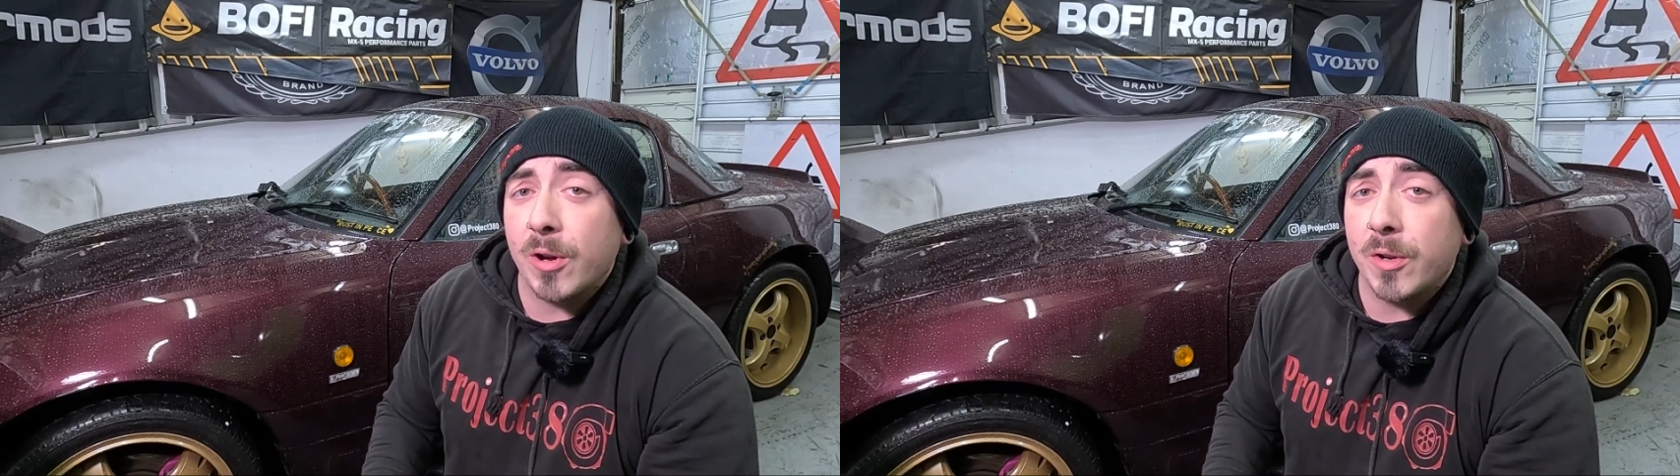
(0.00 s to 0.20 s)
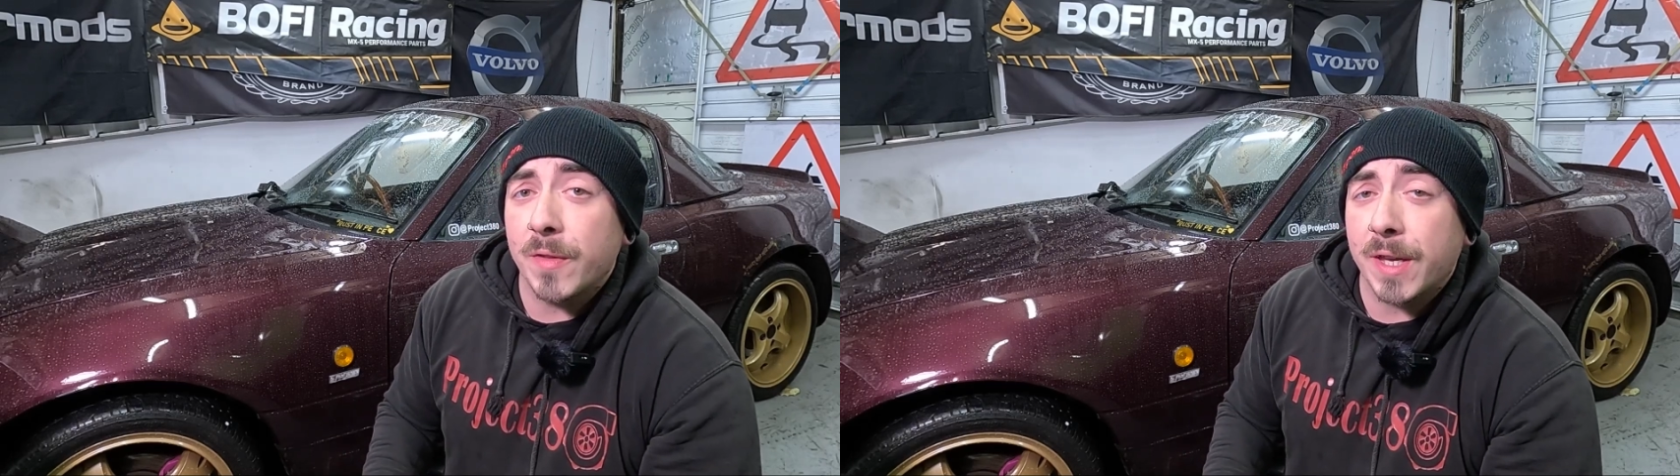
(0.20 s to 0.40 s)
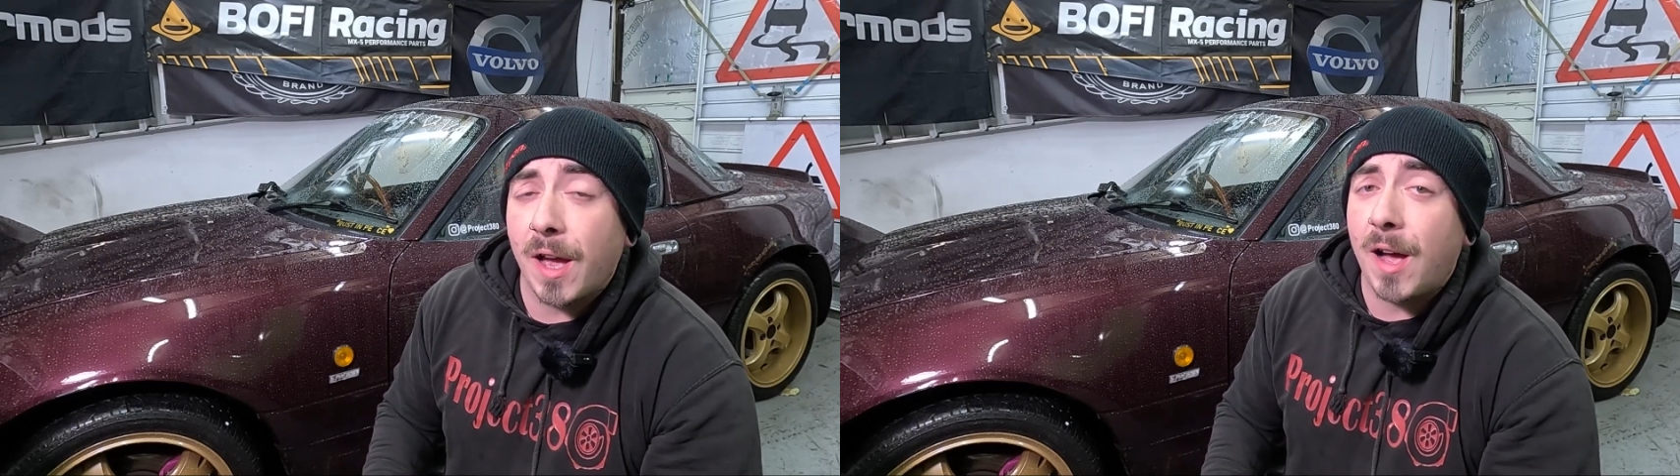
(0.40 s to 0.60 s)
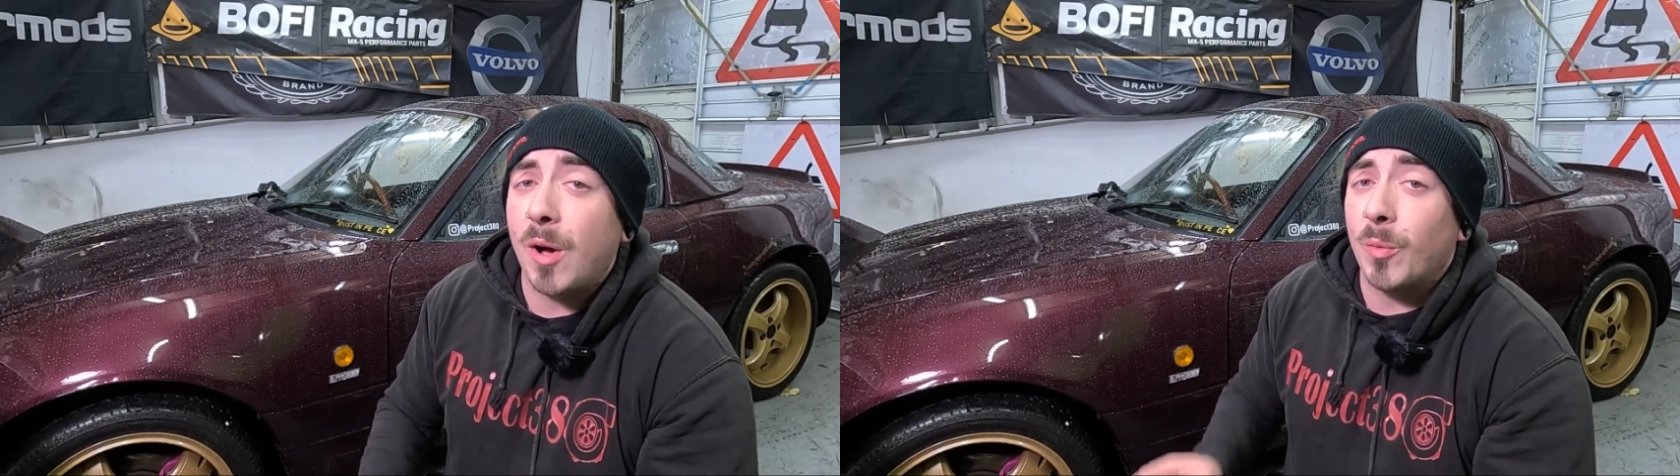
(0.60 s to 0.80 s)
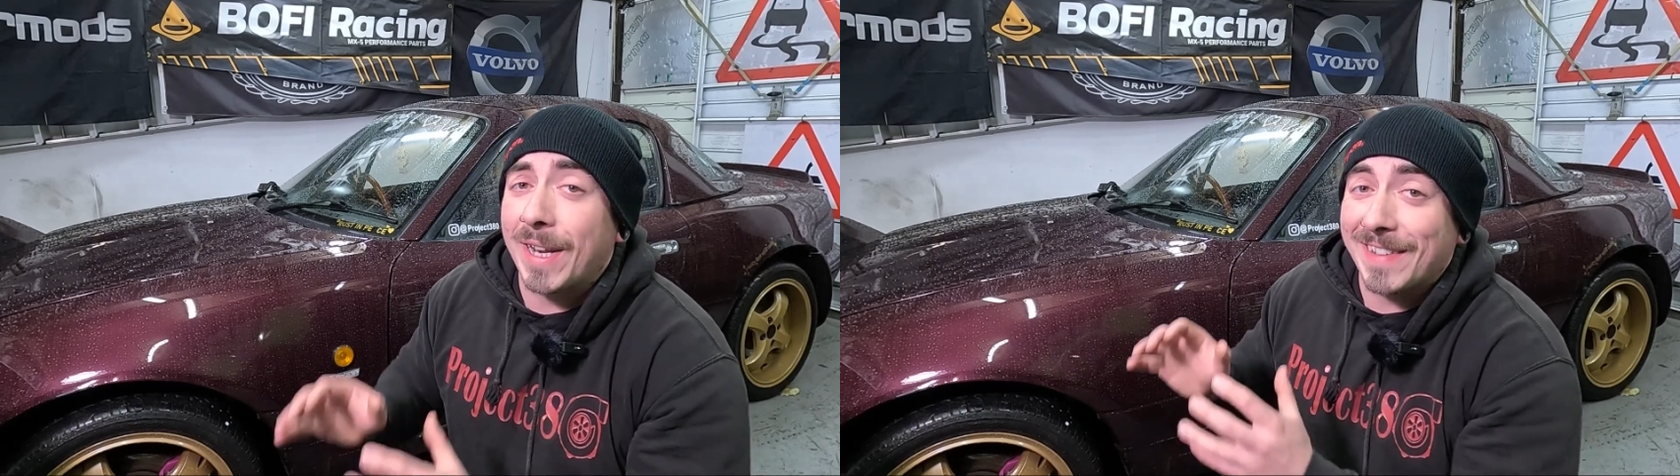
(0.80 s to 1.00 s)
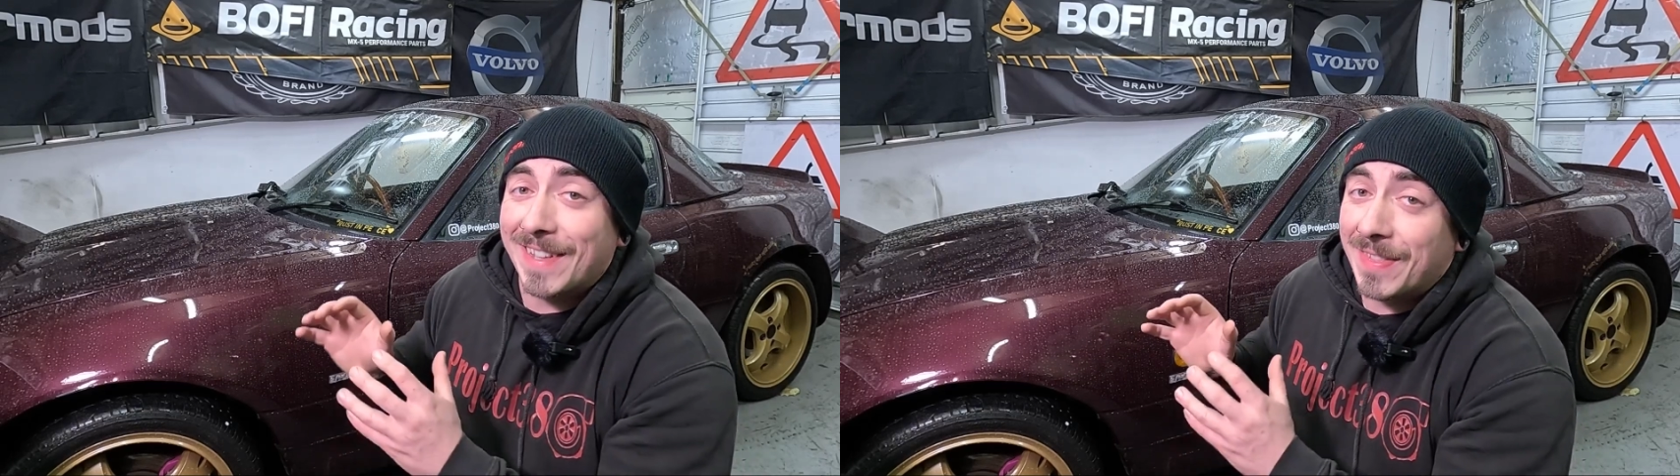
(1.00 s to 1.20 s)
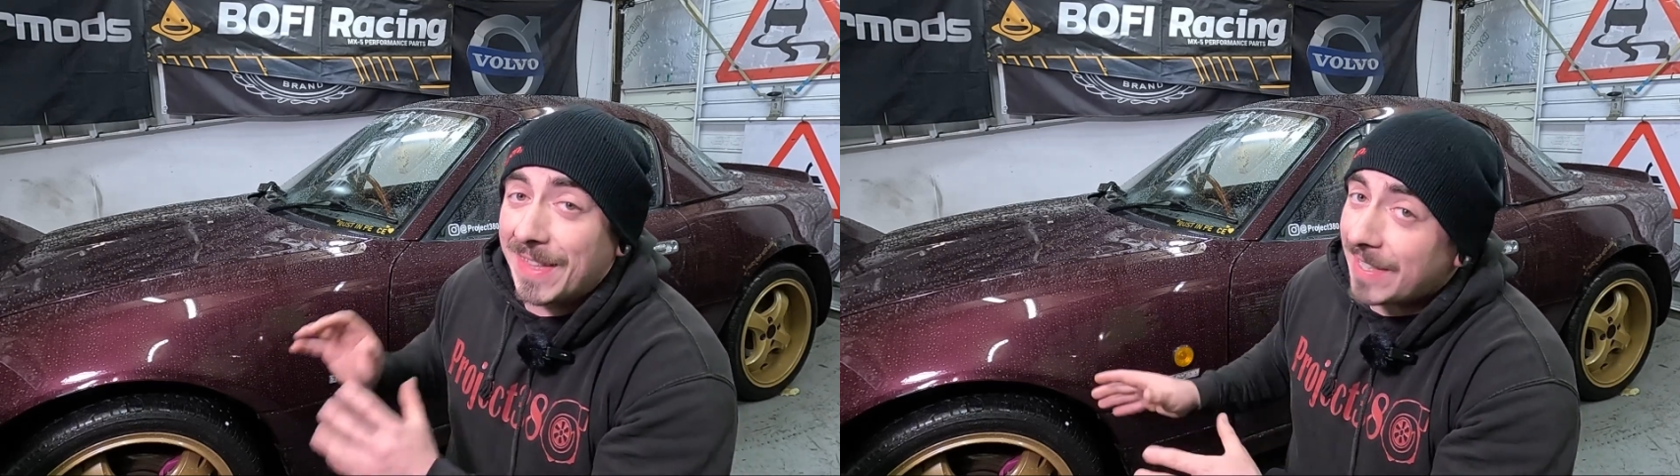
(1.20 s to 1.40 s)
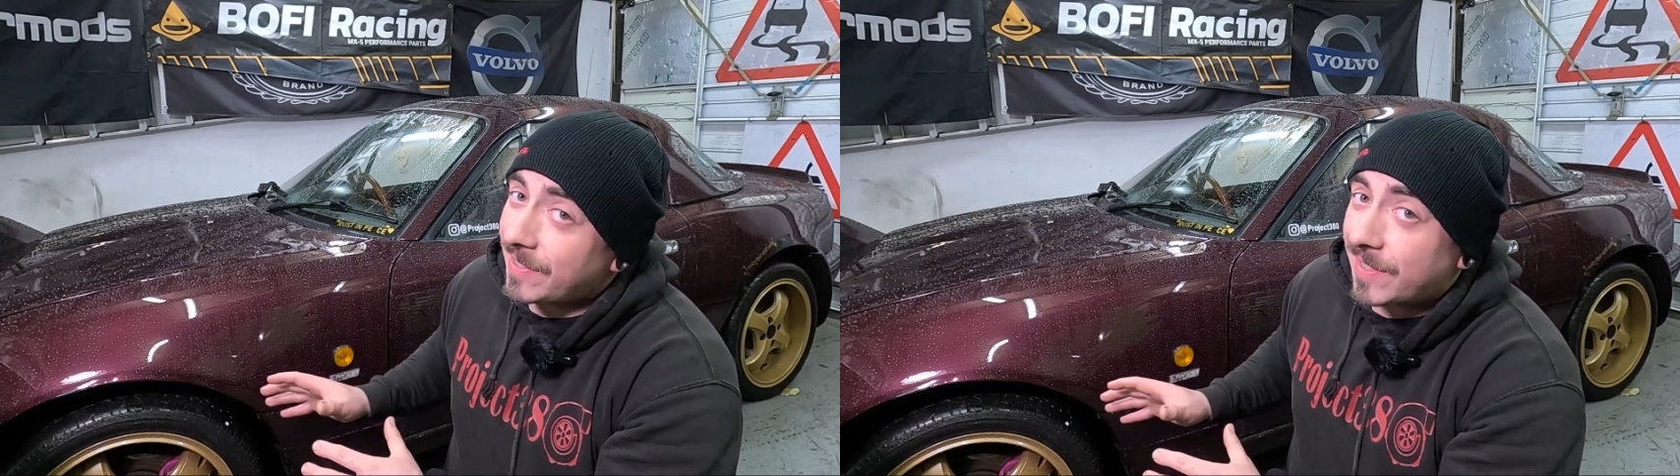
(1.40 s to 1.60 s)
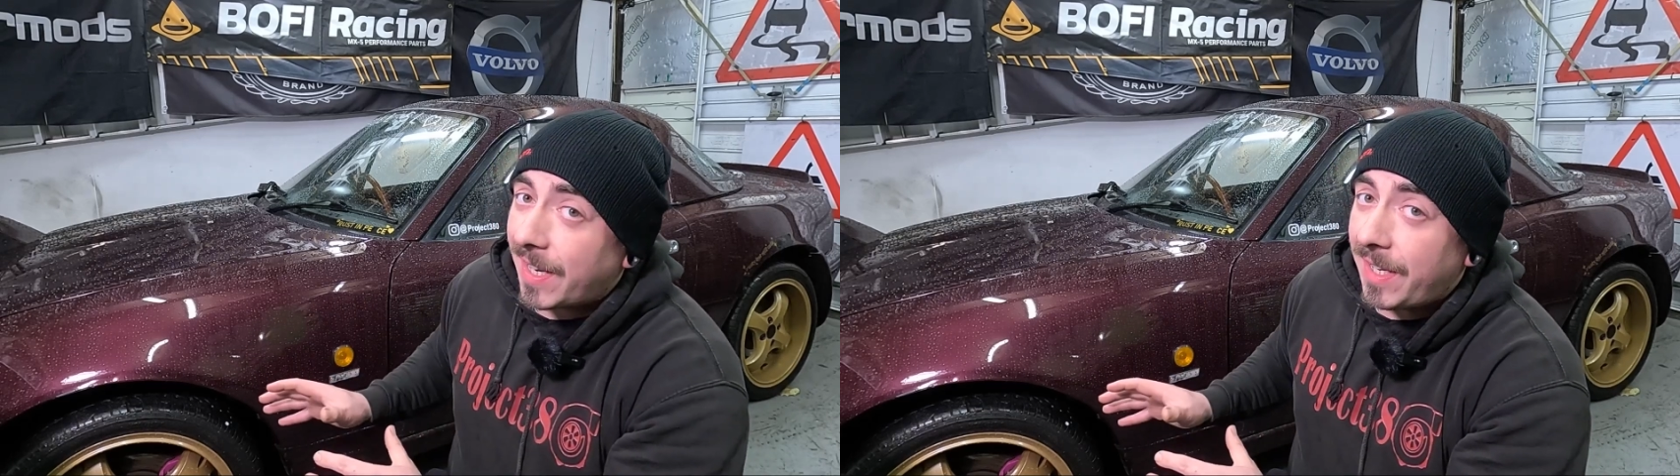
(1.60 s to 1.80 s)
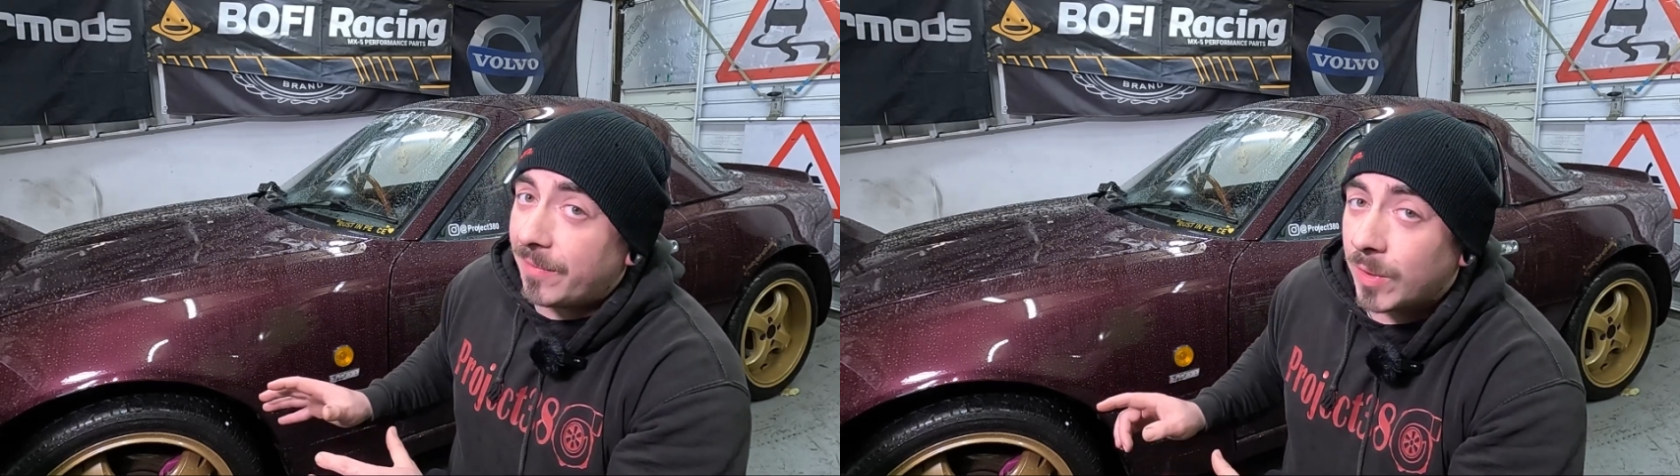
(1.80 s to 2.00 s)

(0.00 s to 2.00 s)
ride on the car when it's in this state.